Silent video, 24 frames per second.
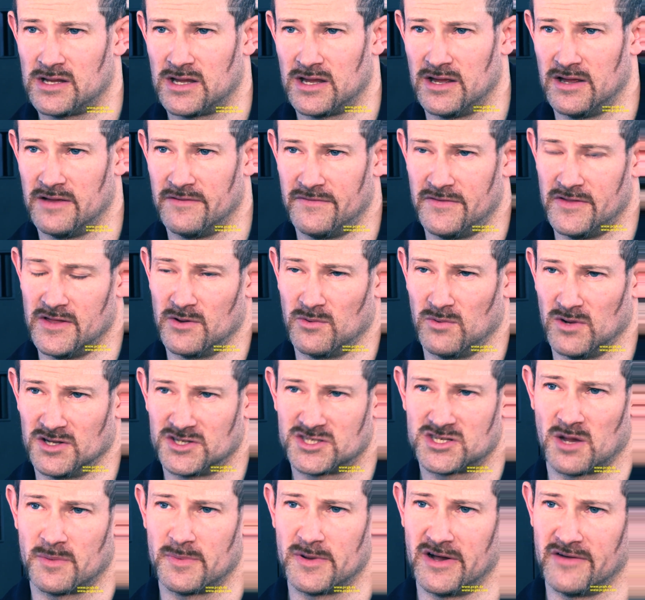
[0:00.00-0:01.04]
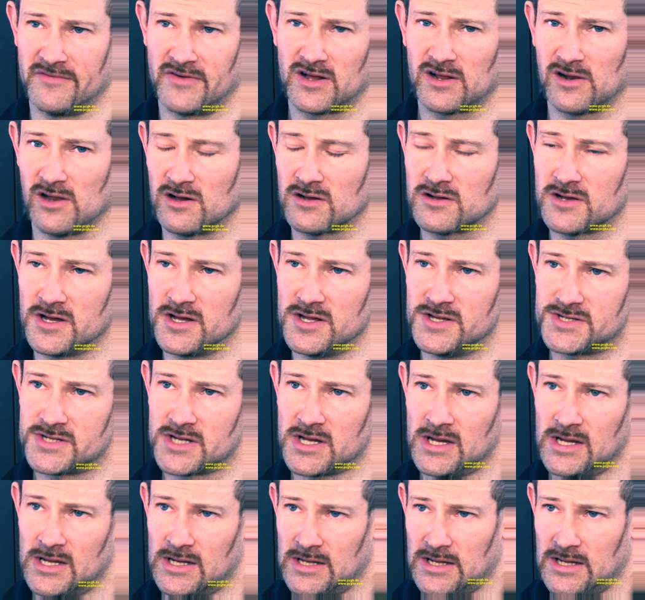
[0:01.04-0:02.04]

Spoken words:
the world's top overclockers.